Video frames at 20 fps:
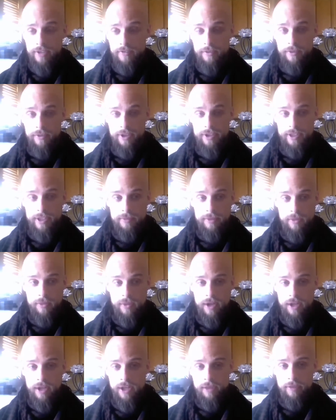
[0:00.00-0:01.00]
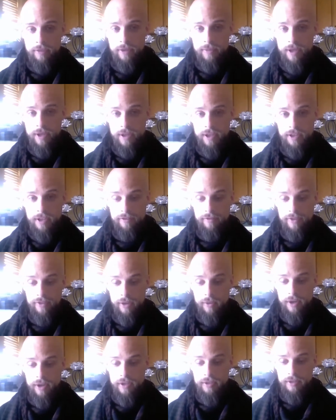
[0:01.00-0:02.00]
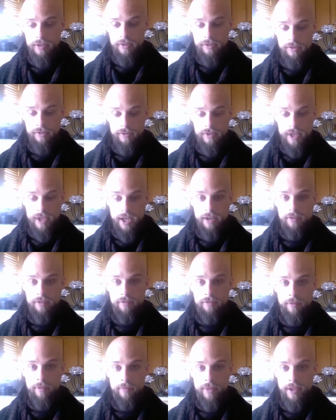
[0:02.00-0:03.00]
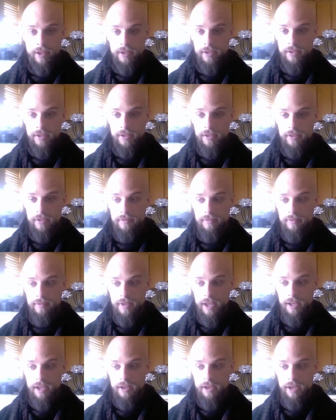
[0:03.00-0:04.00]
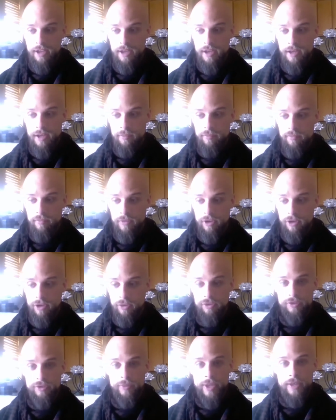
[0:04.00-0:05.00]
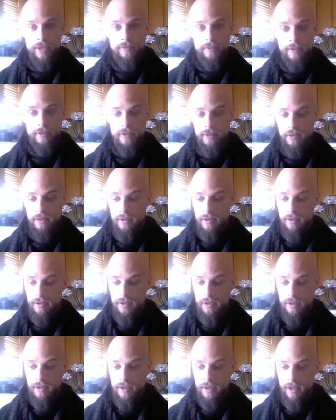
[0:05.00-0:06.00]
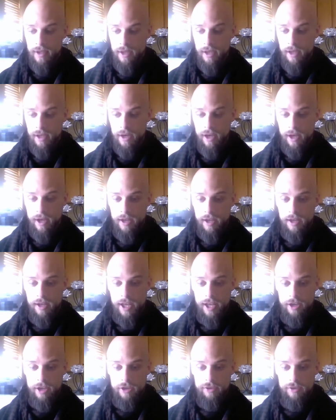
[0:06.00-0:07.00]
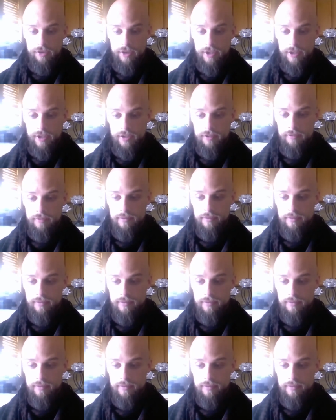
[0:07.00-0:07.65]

everyone that seems to want to come into my life, they want to take from me and use me and not actually